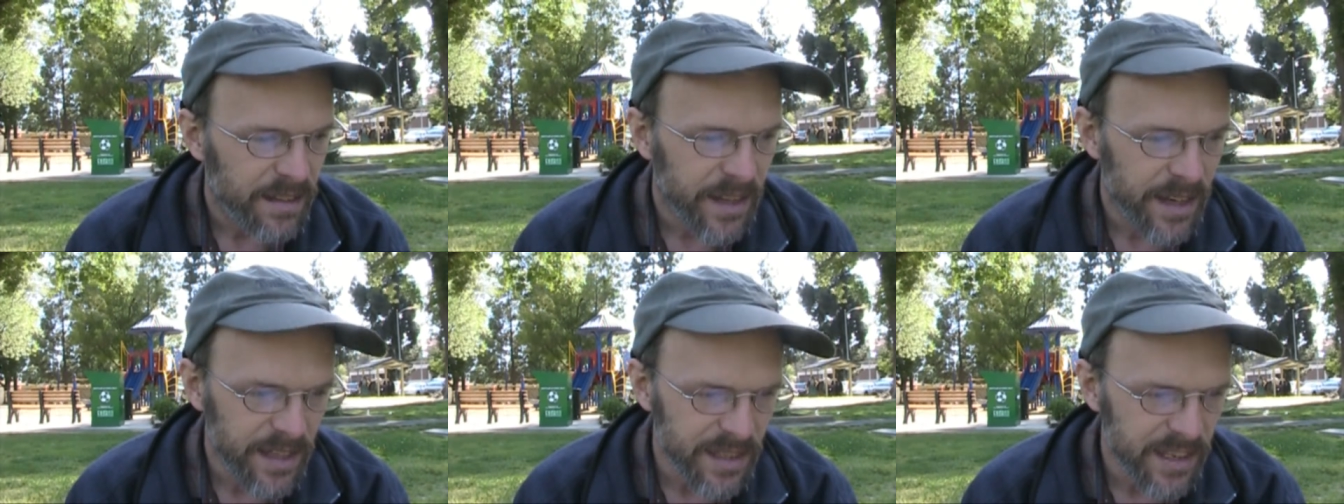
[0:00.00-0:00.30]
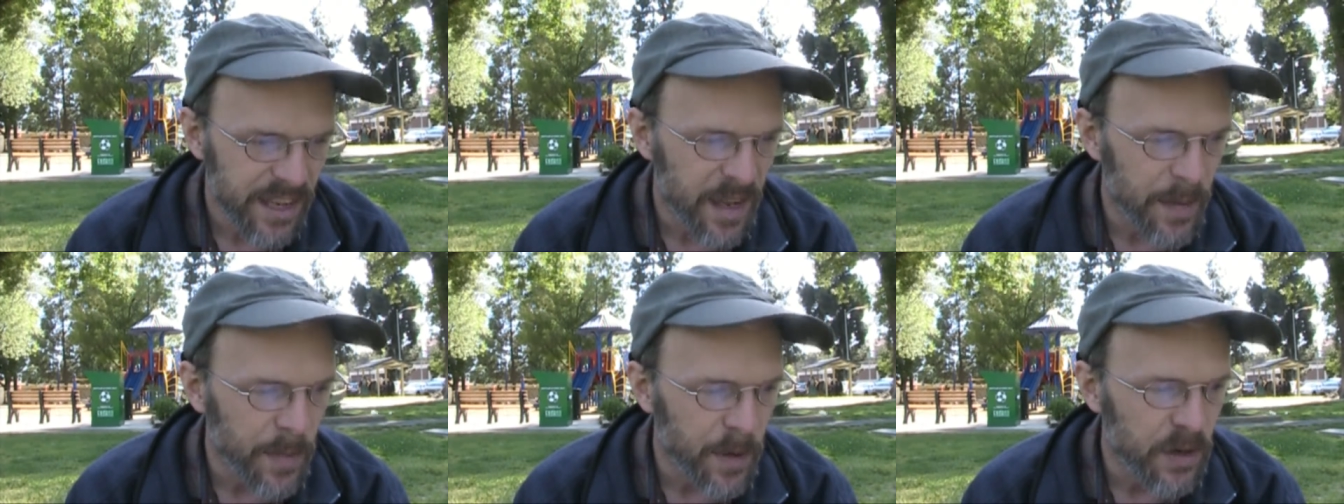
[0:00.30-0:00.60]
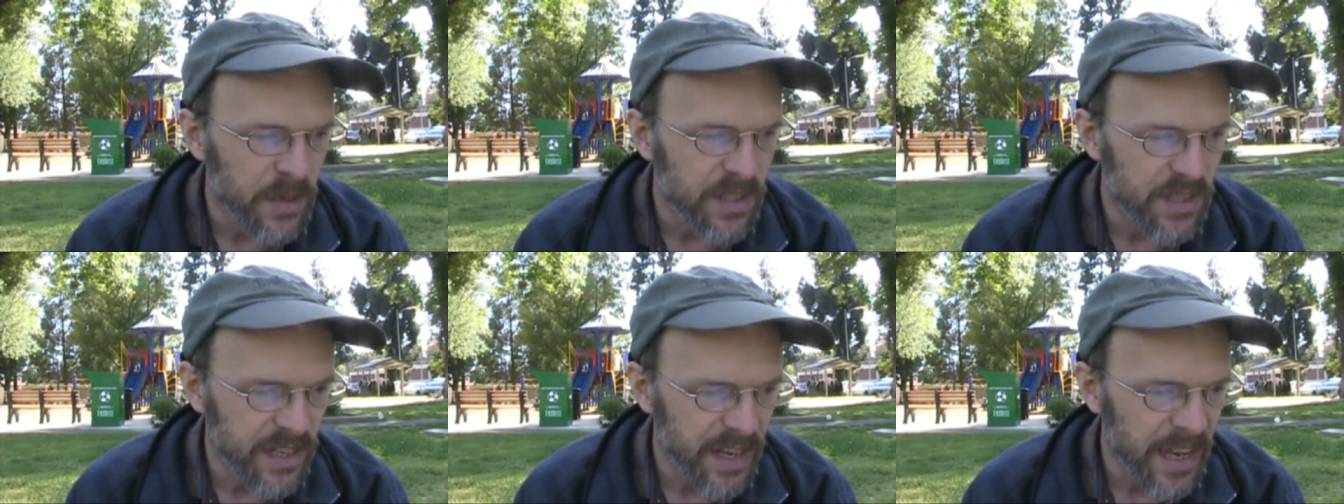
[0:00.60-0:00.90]
Let us keep
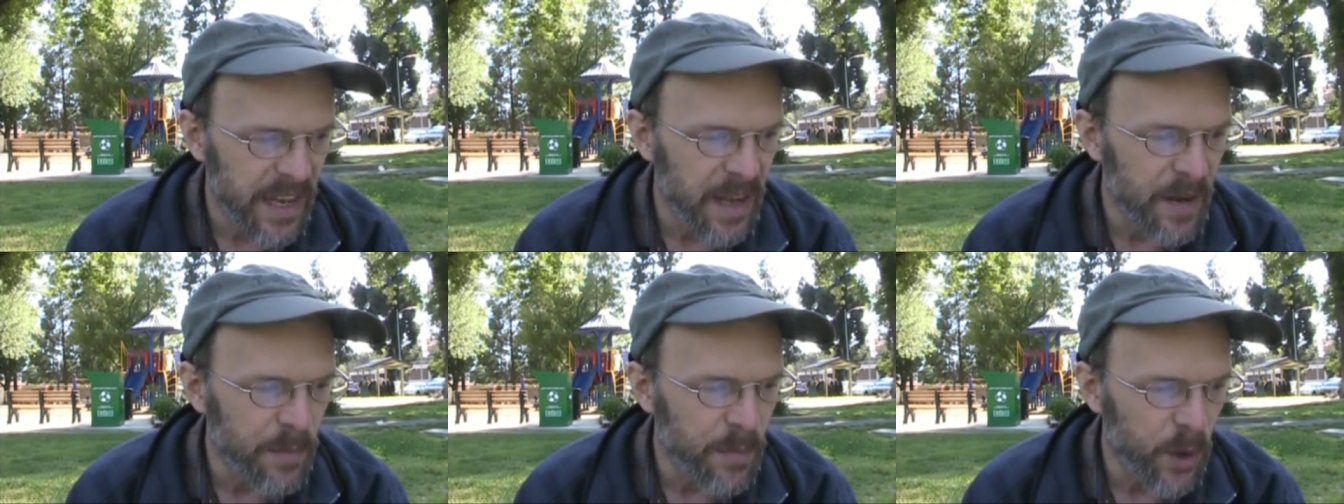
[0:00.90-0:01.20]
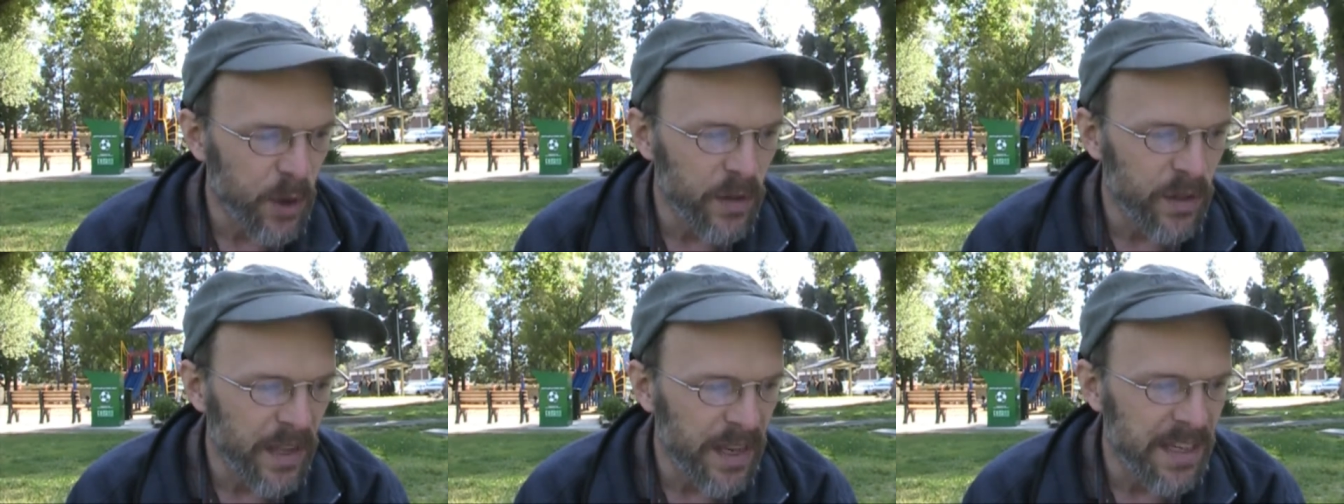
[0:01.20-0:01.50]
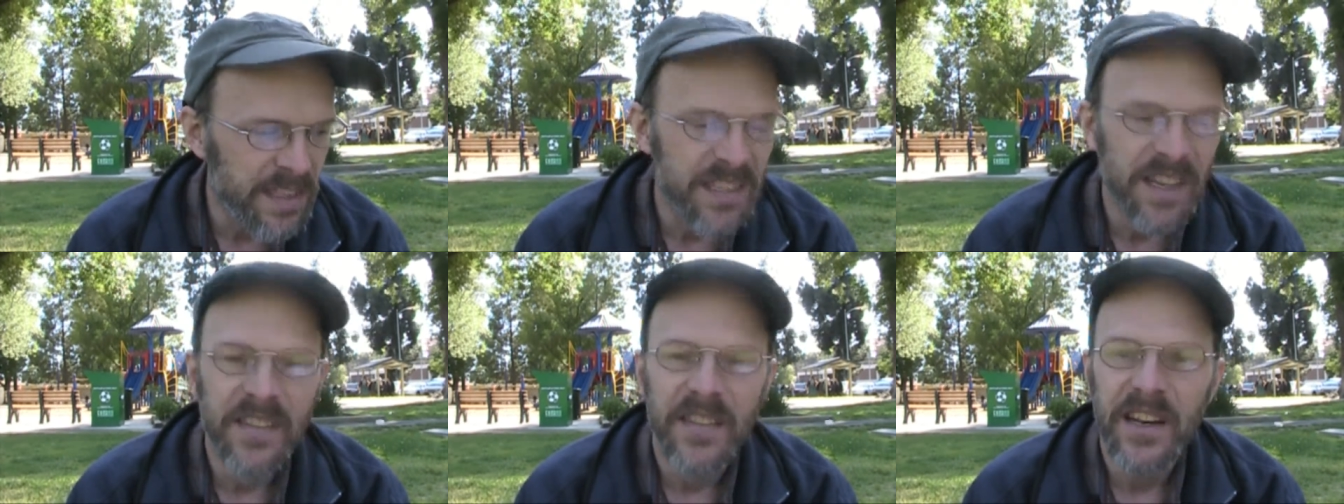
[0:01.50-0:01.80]
our singing
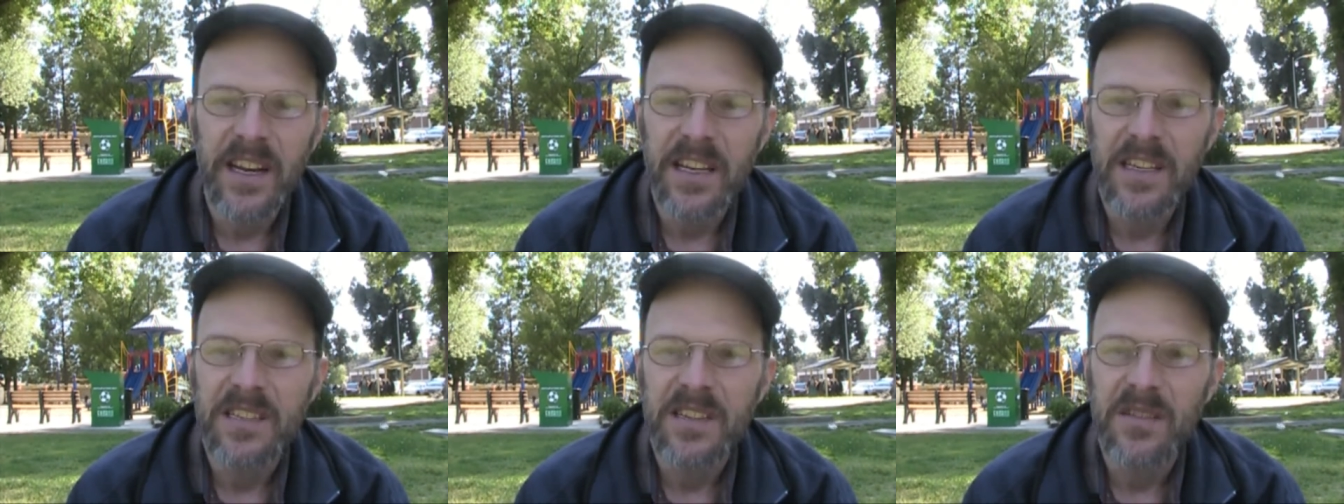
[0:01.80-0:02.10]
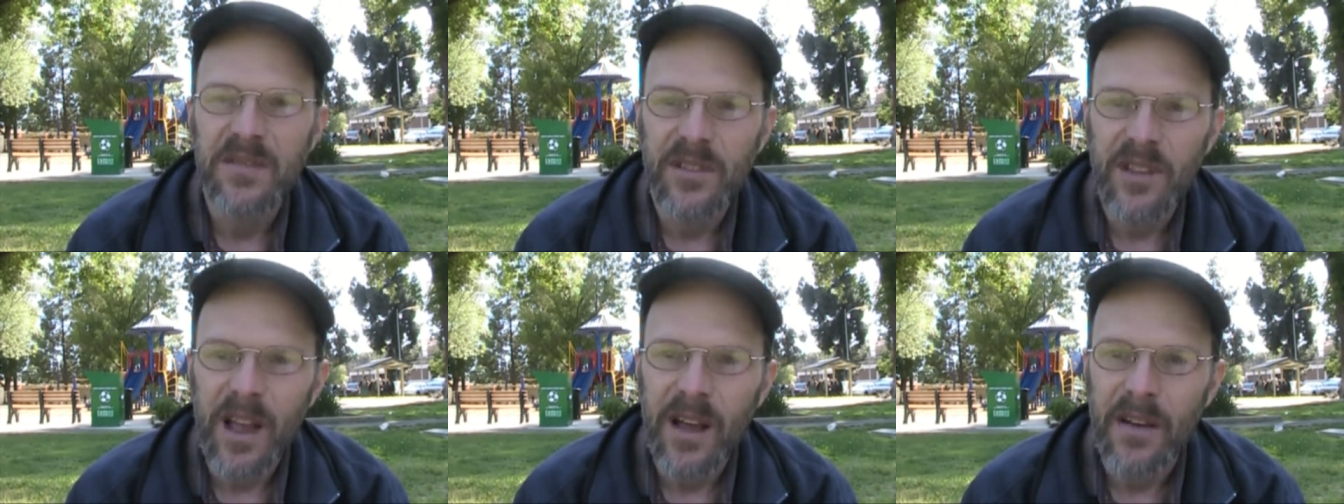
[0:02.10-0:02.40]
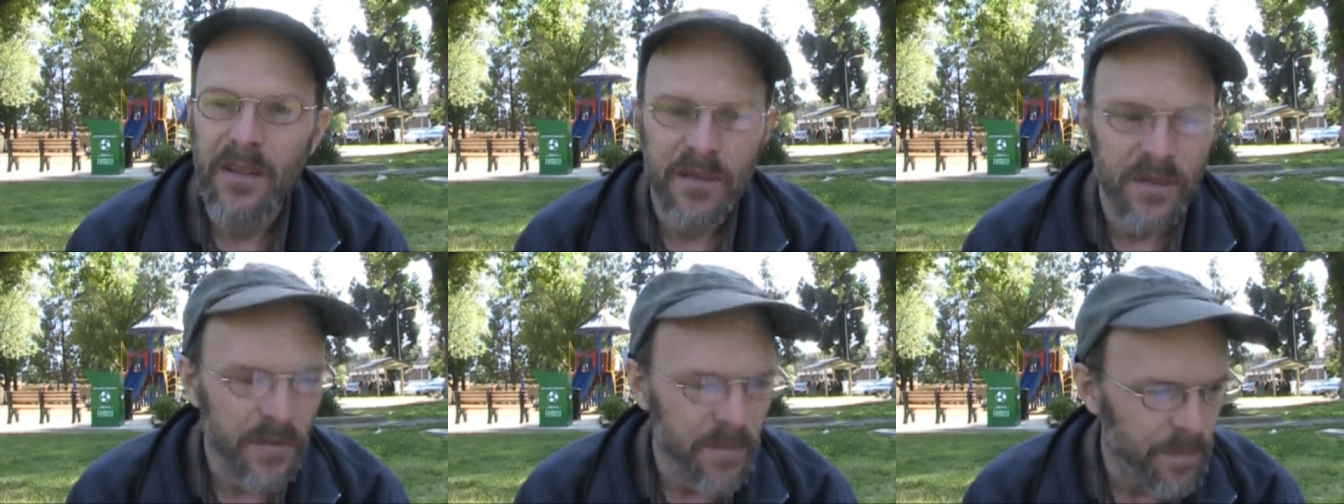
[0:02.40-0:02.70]
birdlings in the nest of
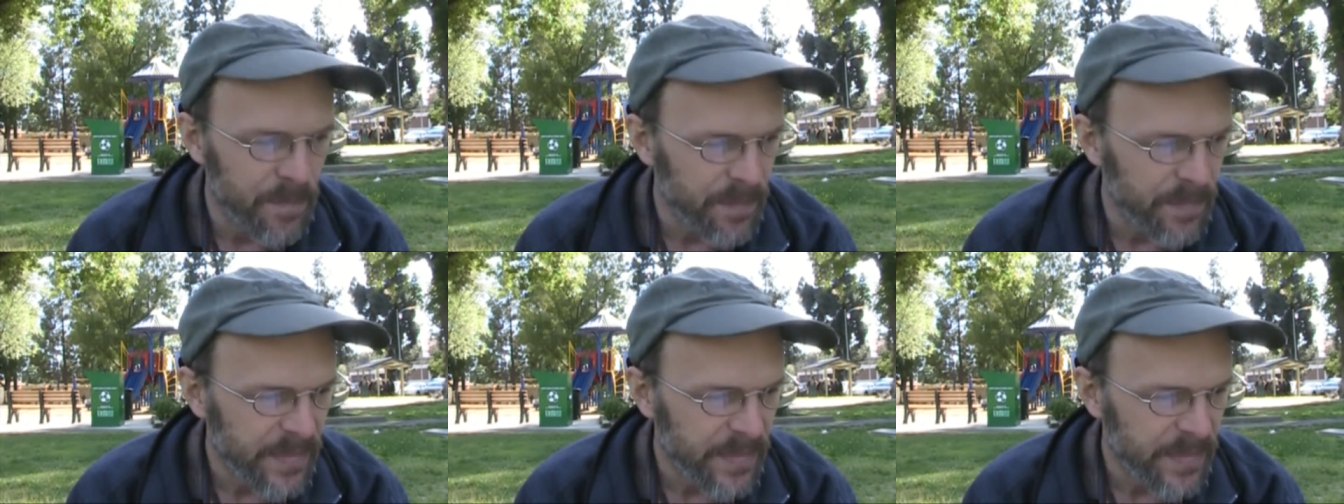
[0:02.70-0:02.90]
love.